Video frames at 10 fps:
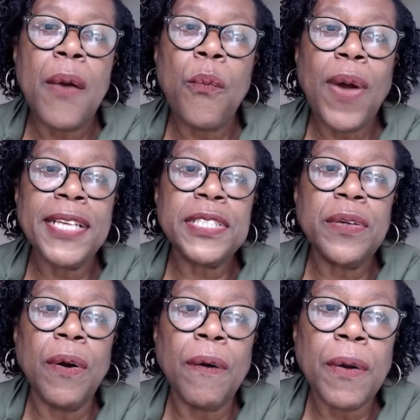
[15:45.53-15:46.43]
whilst
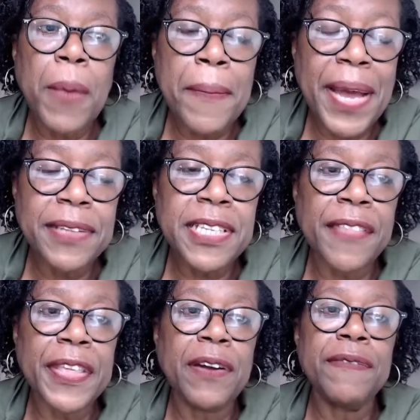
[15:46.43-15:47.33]
you're about to
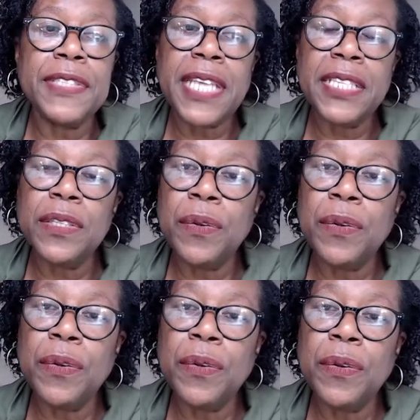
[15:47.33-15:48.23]
have the conversation,
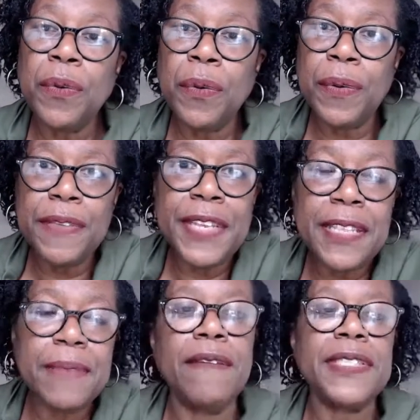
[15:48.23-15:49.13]
or even in the middle of the
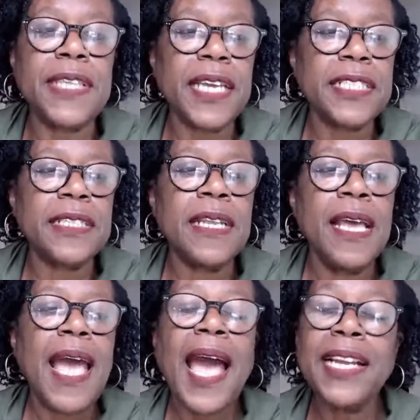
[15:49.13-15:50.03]
conversation,
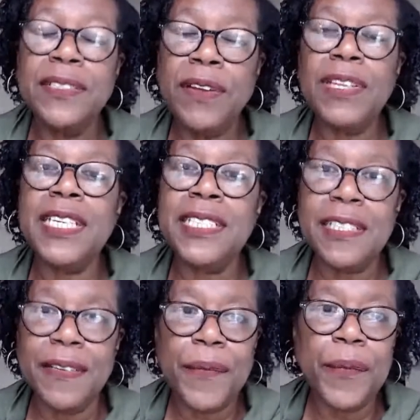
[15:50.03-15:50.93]

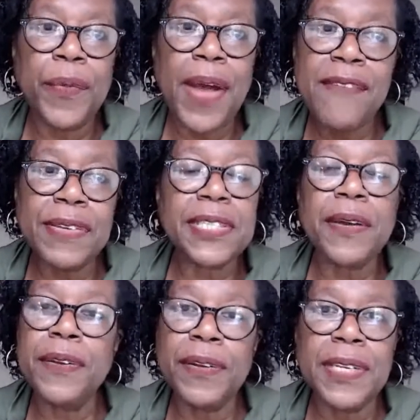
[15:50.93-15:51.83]
acknowledge whatever is
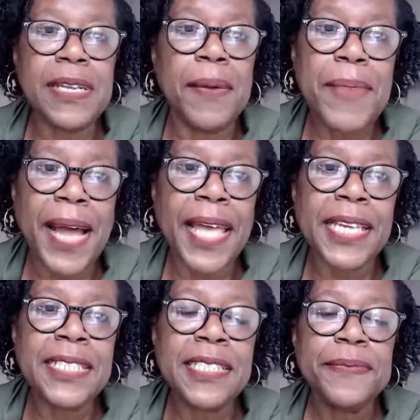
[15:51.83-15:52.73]
going on in your
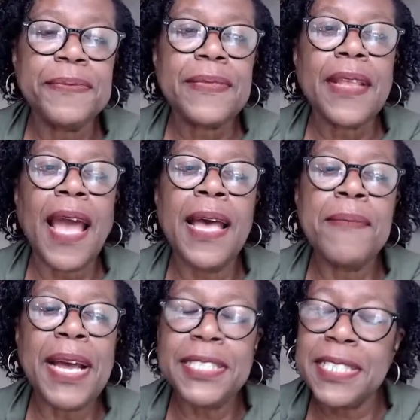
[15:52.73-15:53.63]
mind,
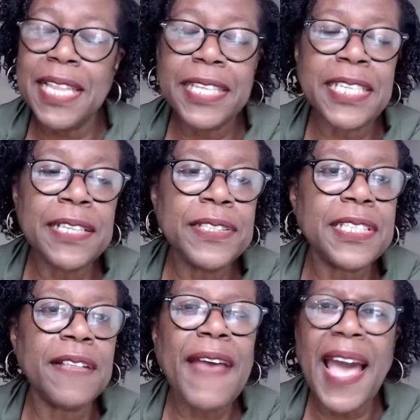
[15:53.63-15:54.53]
and just tell
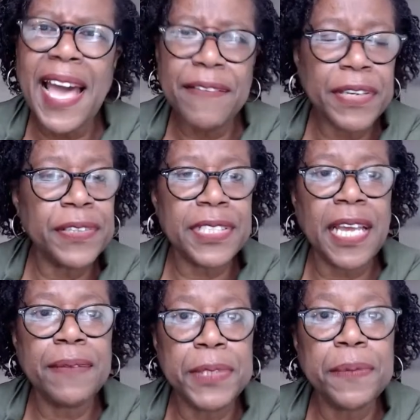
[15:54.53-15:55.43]
yourself, I haven't got
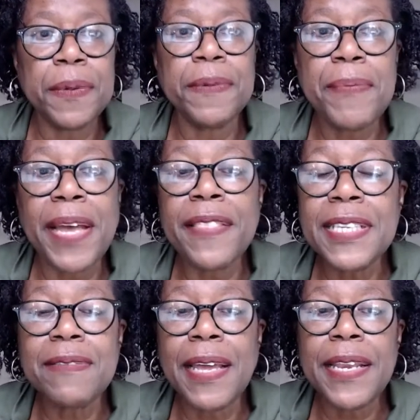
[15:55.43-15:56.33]
time to worry about
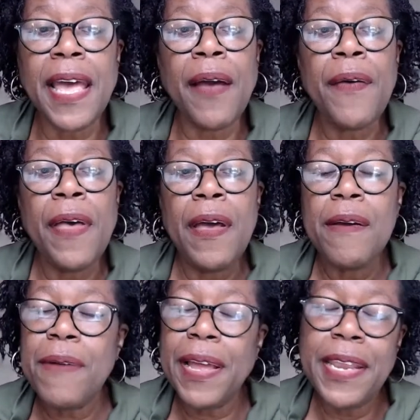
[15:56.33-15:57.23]
this right now.
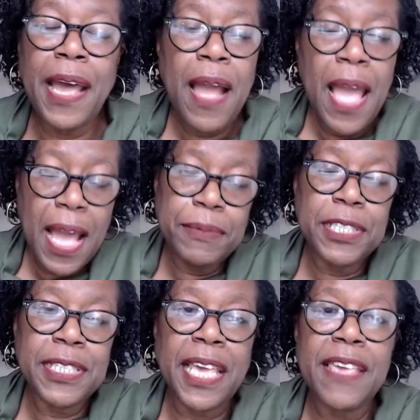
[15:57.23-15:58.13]
Right now, I'm
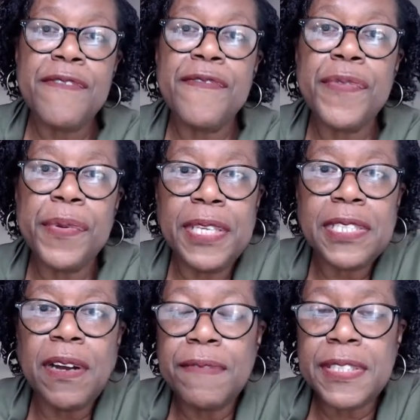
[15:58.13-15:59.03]
just getting through this
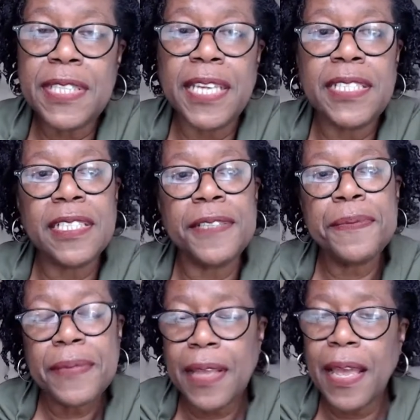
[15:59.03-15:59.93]
conversation,
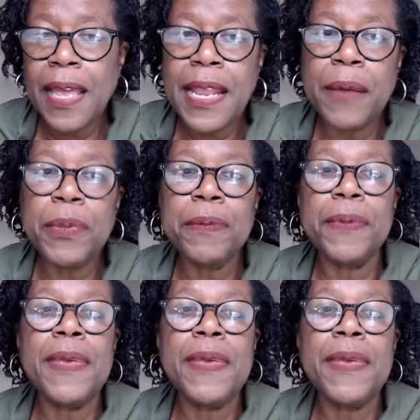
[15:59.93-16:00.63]
and I will worry